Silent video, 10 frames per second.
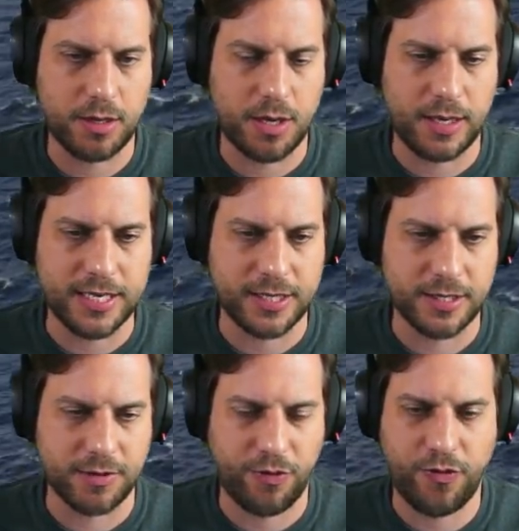Alaska
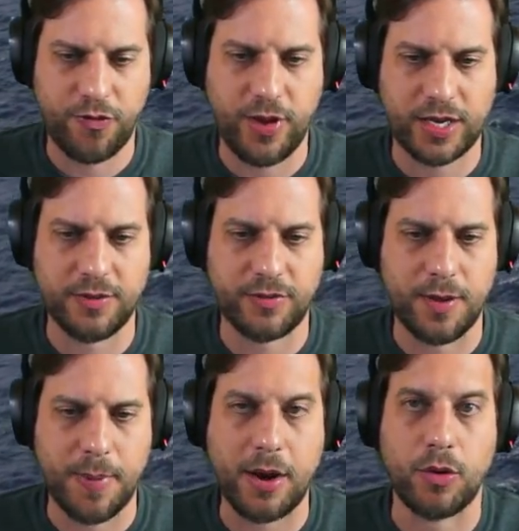is effectively a
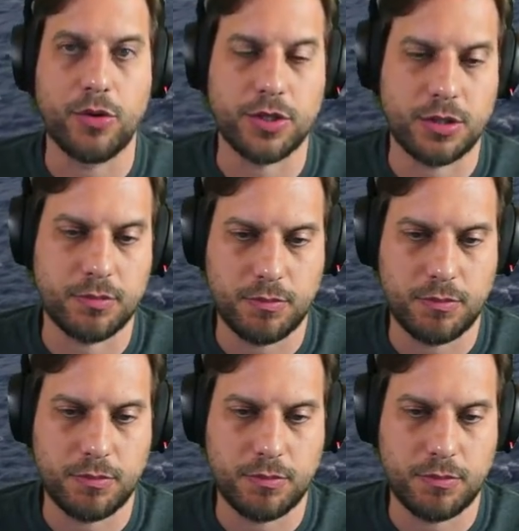battlecruiser